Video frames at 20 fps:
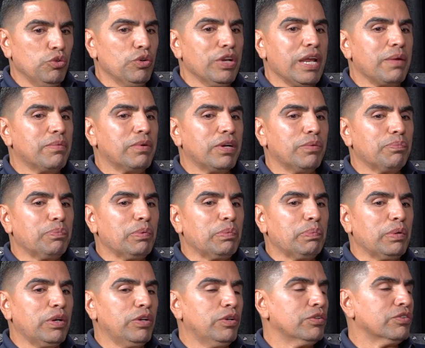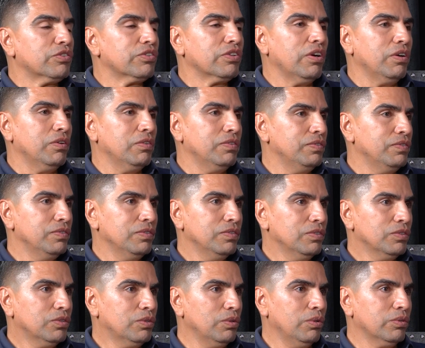never prepare yourself
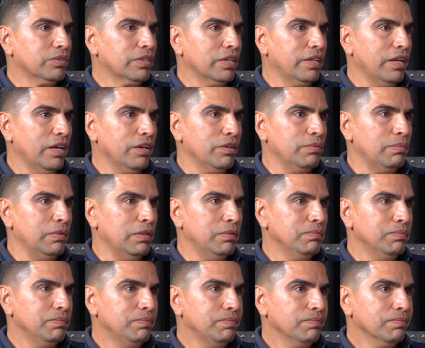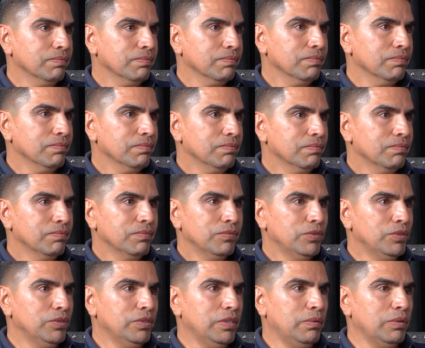to lose a dad or mom.
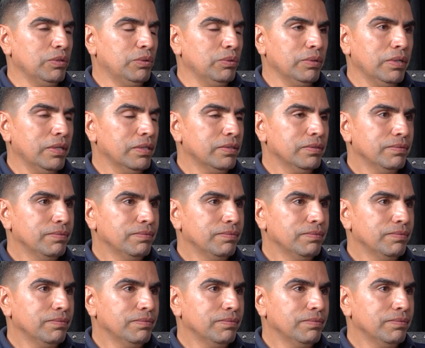You never do that.